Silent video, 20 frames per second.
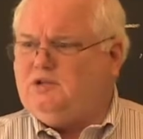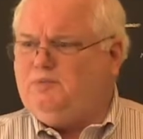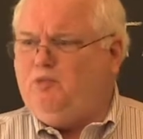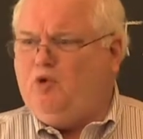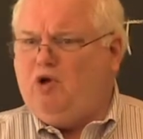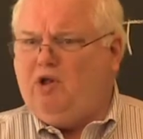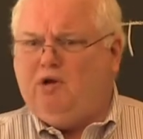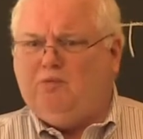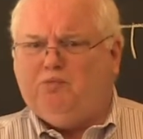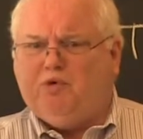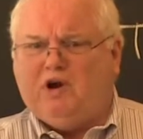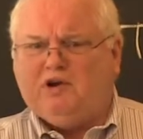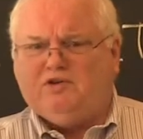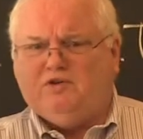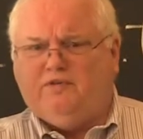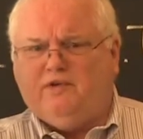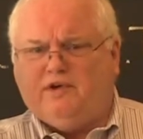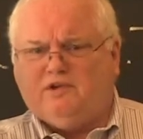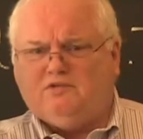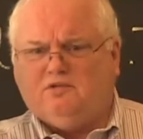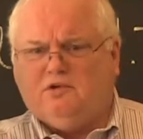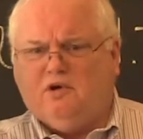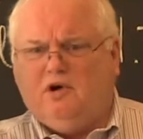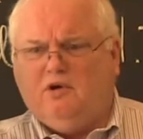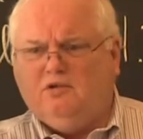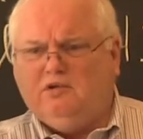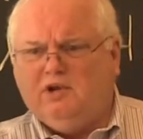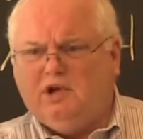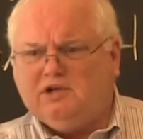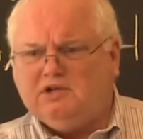the Boiler and Pressure Vessel
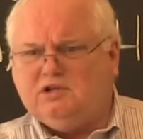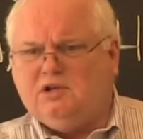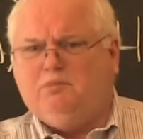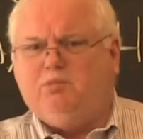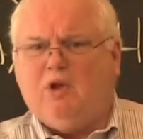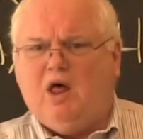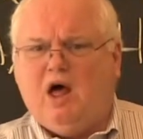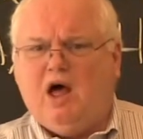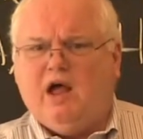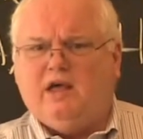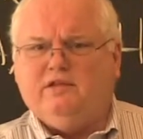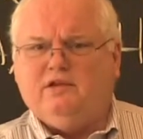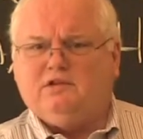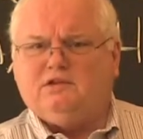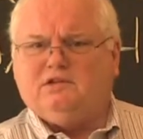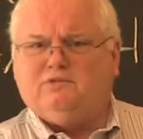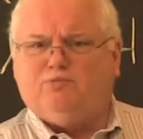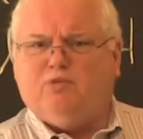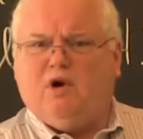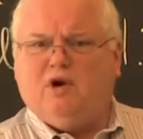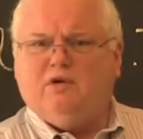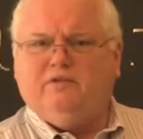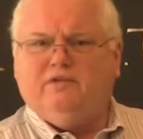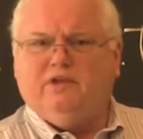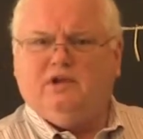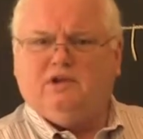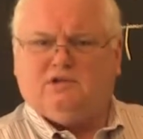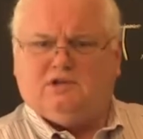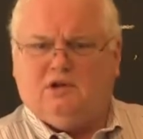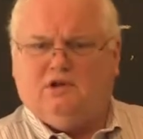Code doesn't apply. This is part of
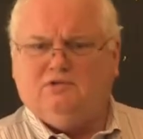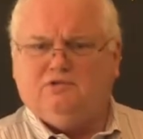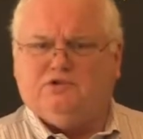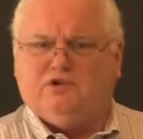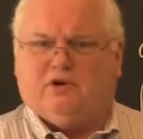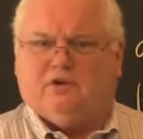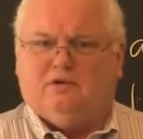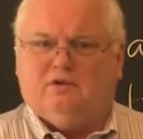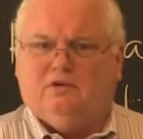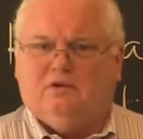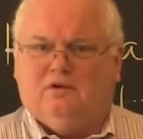the exclusion.